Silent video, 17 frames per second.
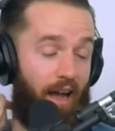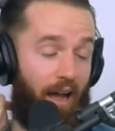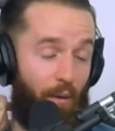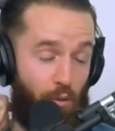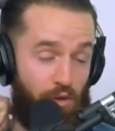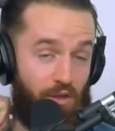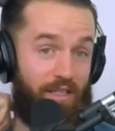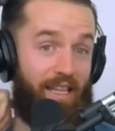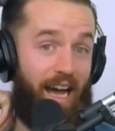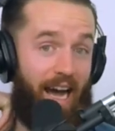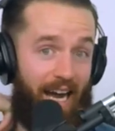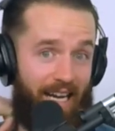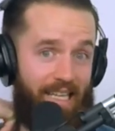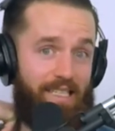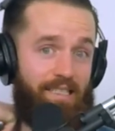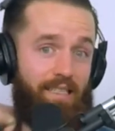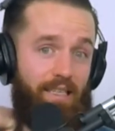It was not
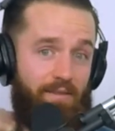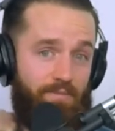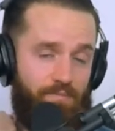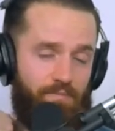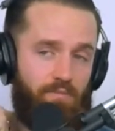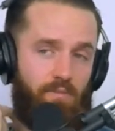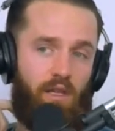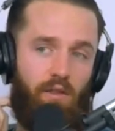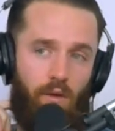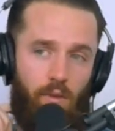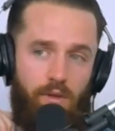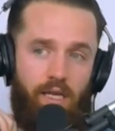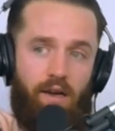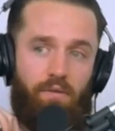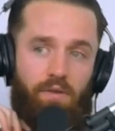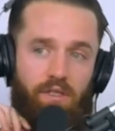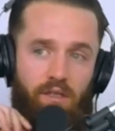easy. There were
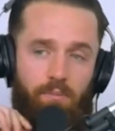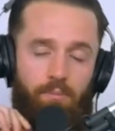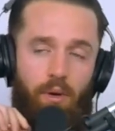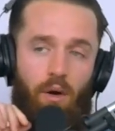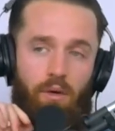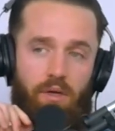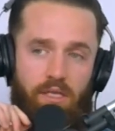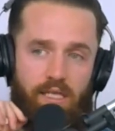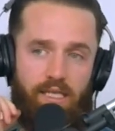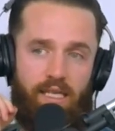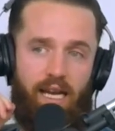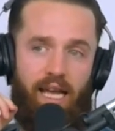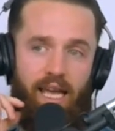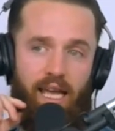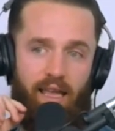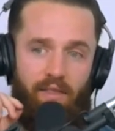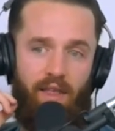definitely some bonuses
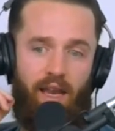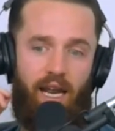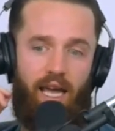that